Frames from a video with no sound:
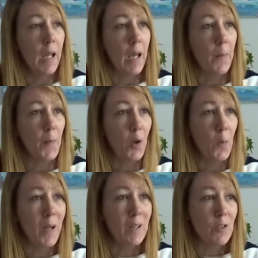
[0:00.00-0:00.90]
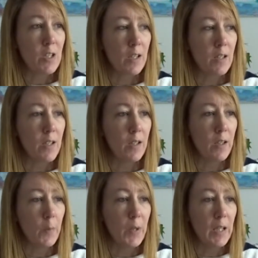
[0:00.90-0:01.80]
I got made redundant
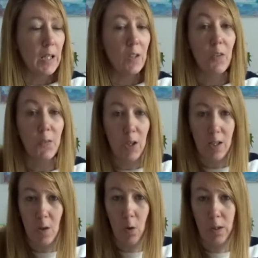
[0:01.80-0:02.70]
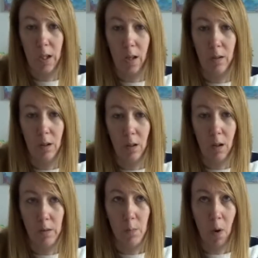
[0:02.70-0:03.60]
at the beginning of the first lockdown
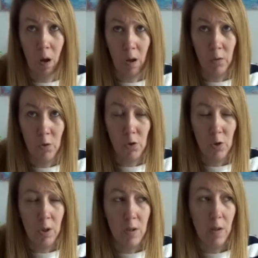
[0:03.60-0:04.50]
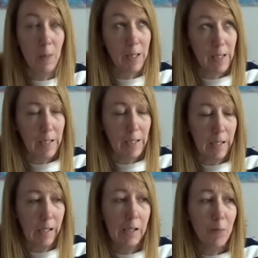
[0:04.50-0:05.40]
last March, so nearly a
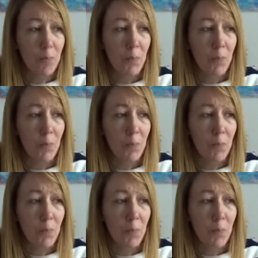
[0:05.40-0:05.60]
year.